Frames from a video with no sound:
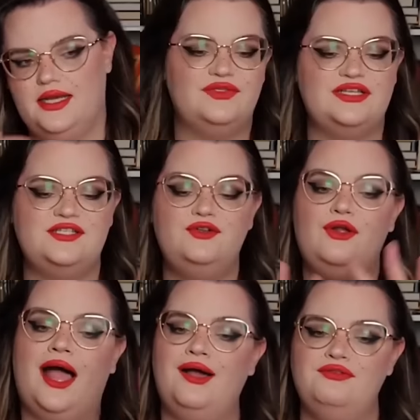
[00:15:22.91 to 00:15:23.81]
This little
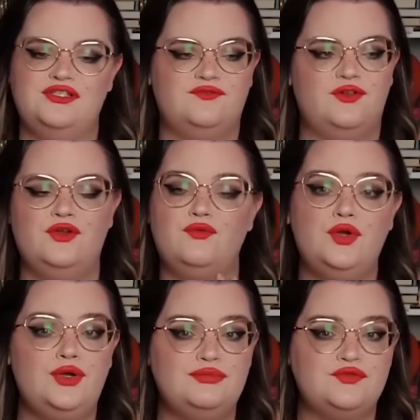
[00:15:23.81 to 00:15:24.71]
house full of
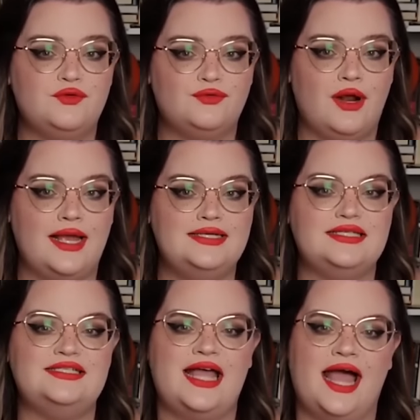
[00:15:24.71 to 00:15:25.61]
rooms for
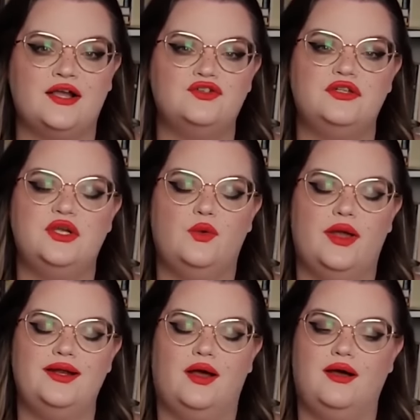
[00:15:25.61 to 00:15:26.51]
rent is actually
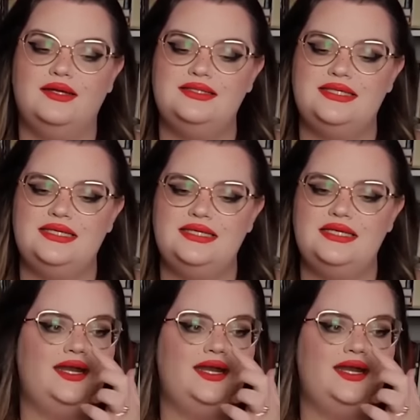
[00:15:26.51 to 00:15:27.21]
quite haunted.